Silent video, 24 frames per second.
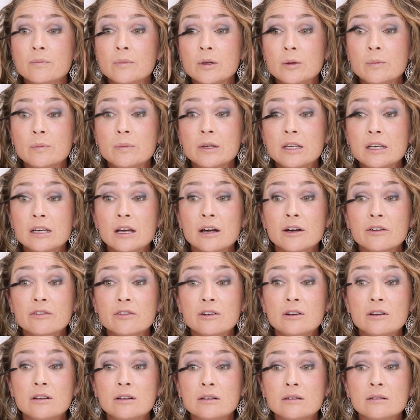But be
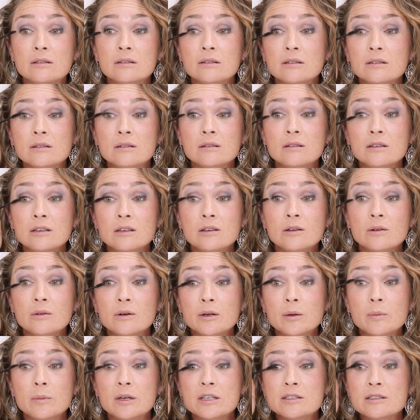careful. Don't
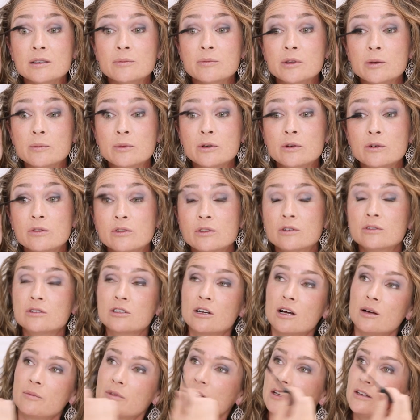want to mess up the beautiful
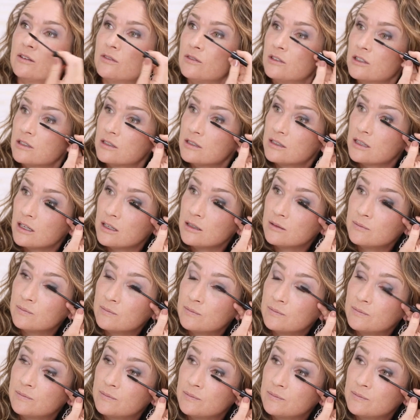job that you've just done.